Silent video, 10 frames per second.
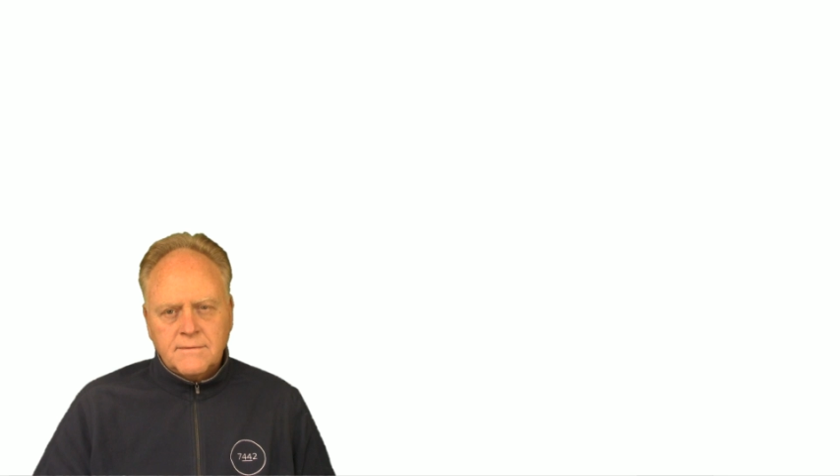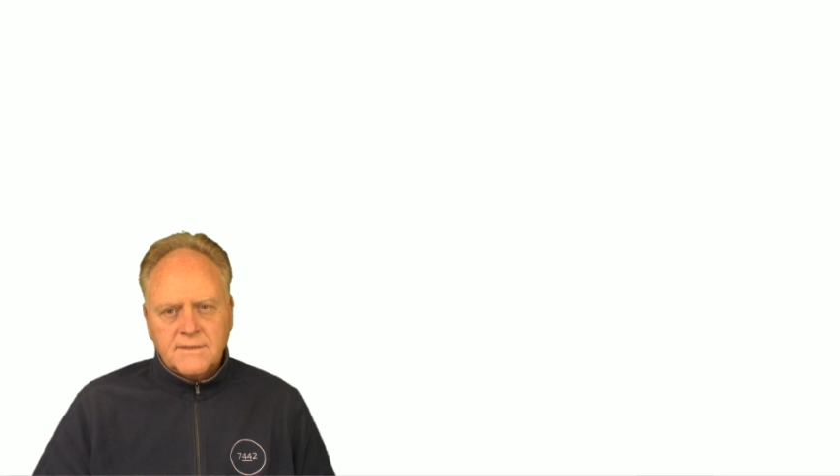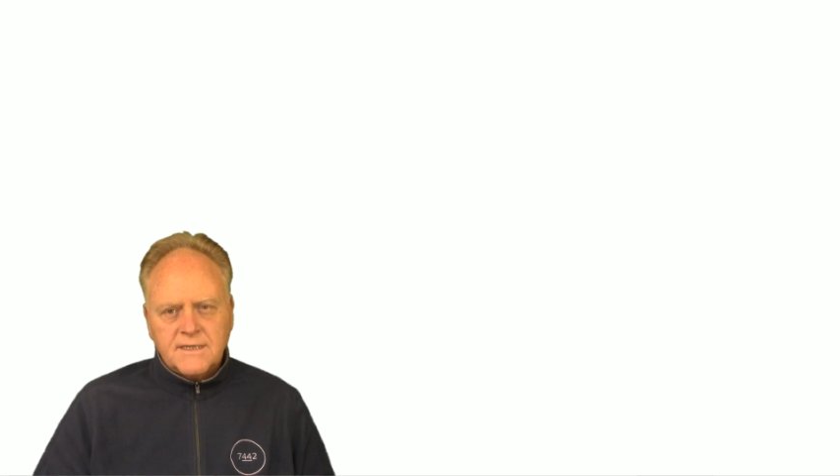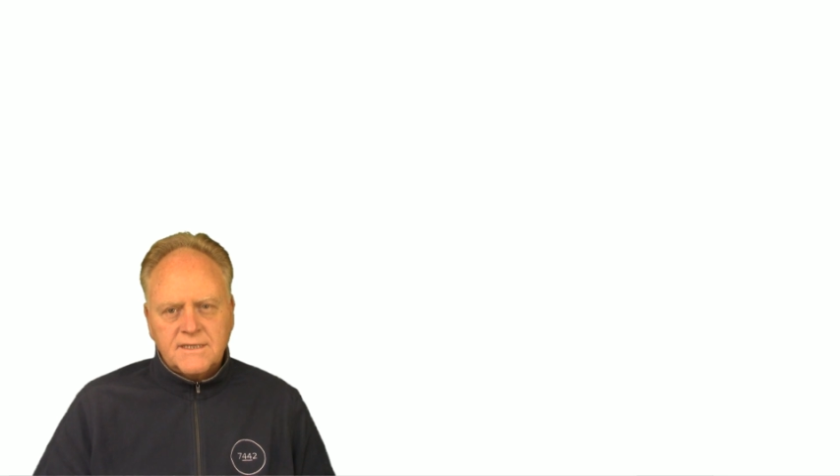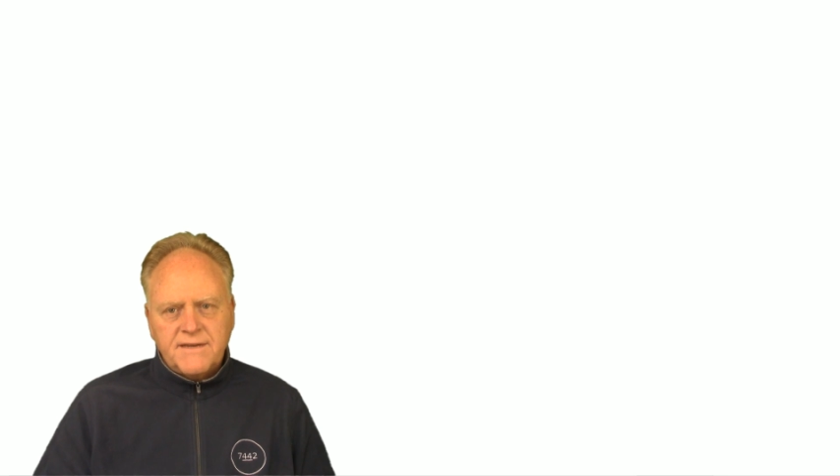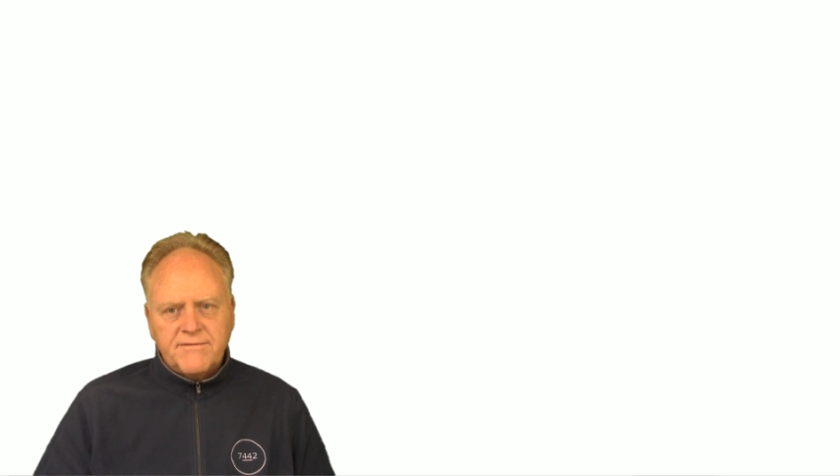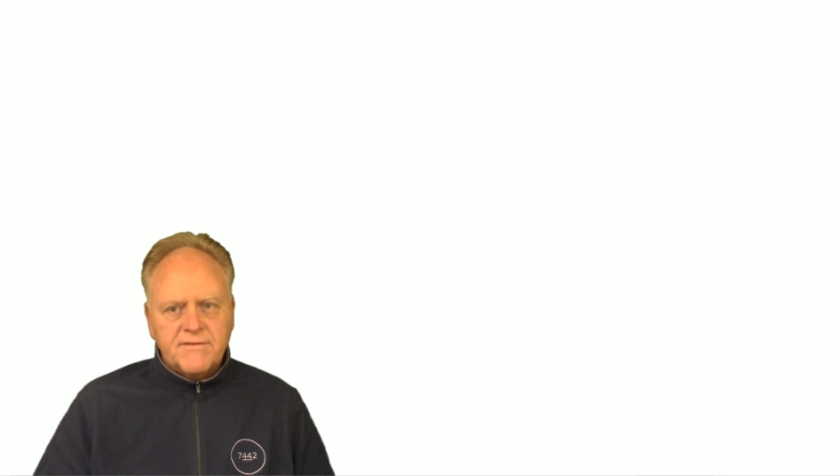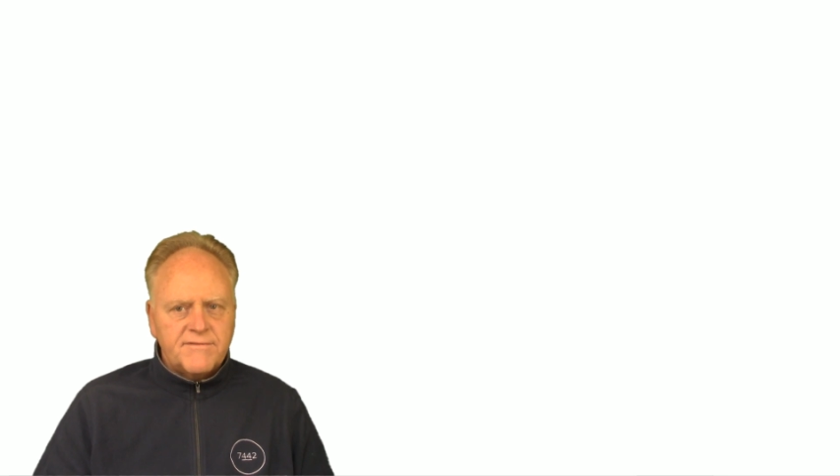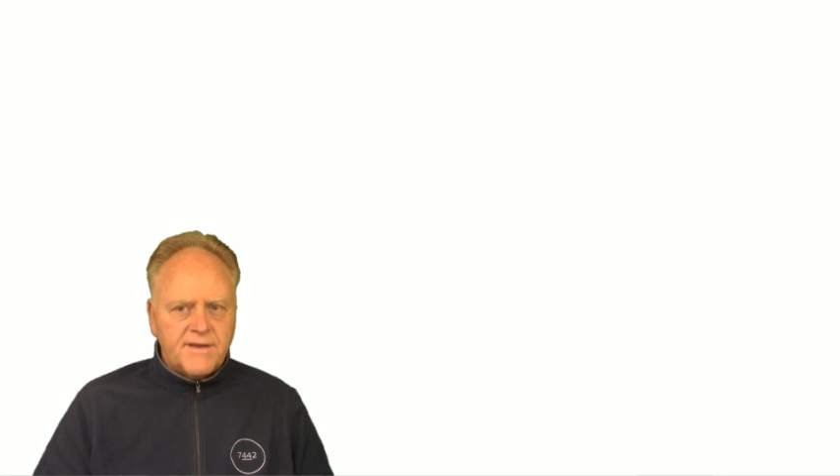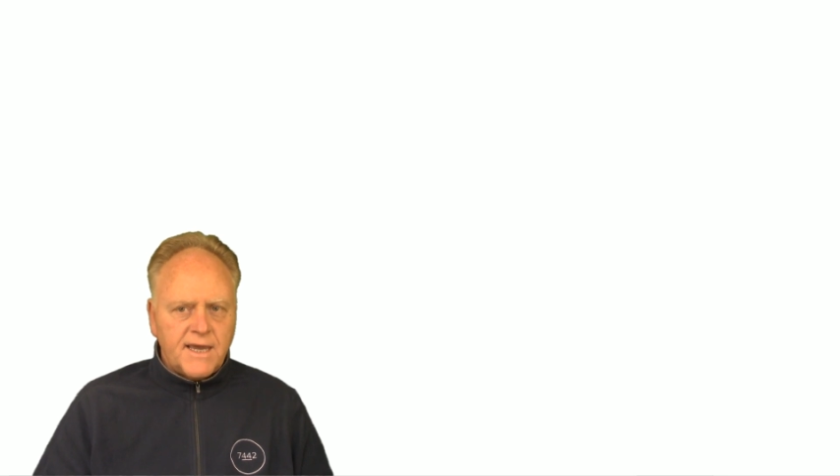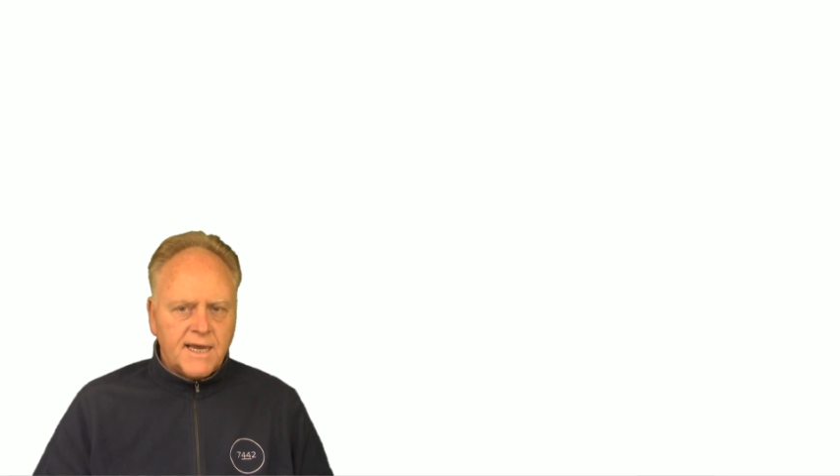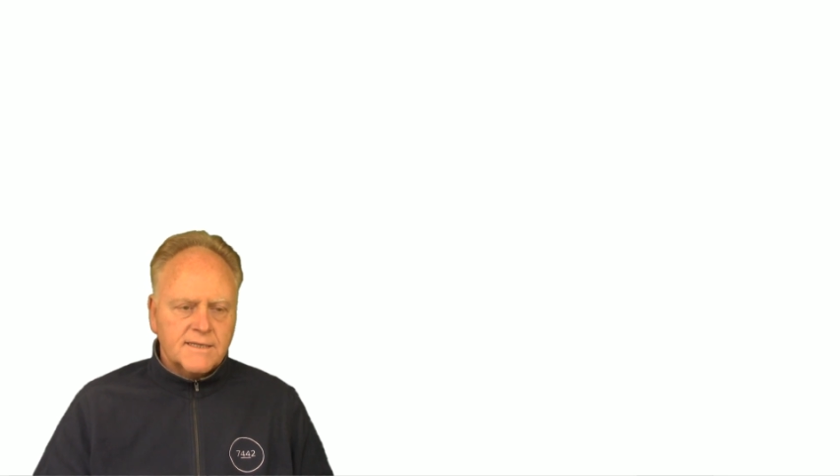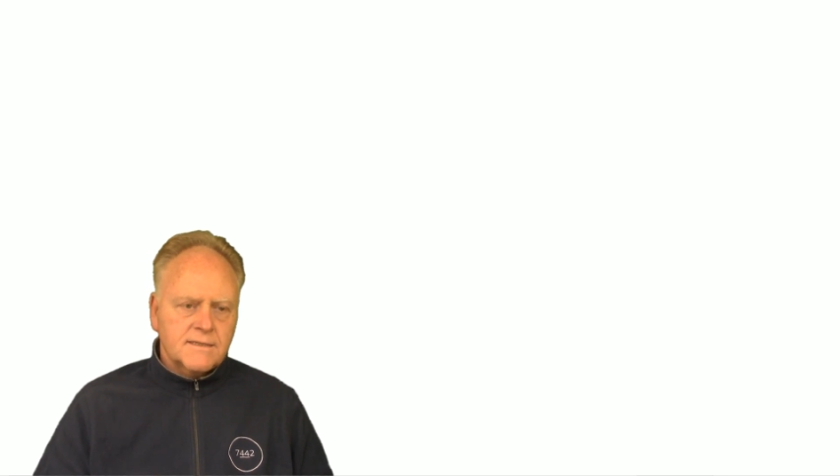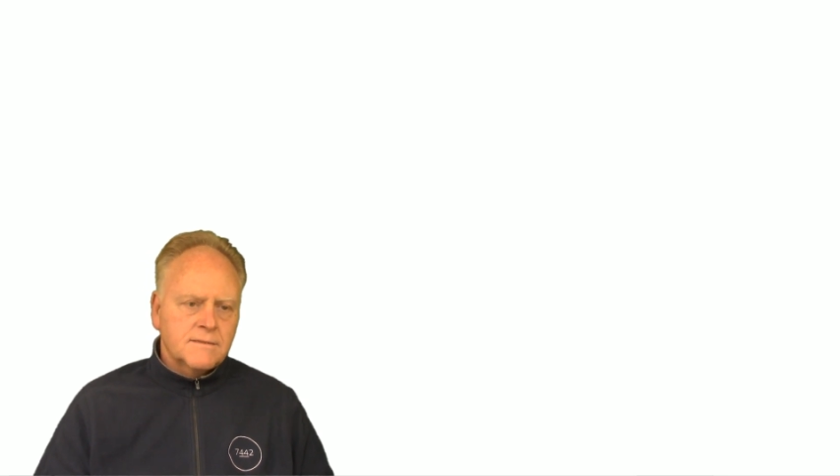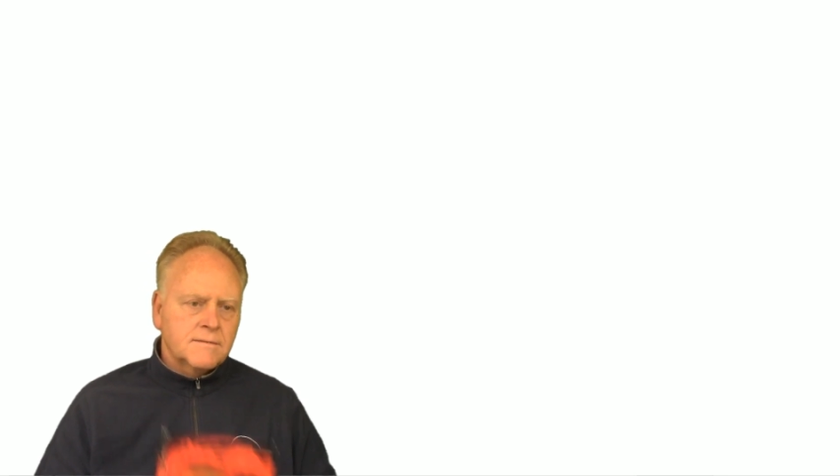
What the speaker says: to see if in fact,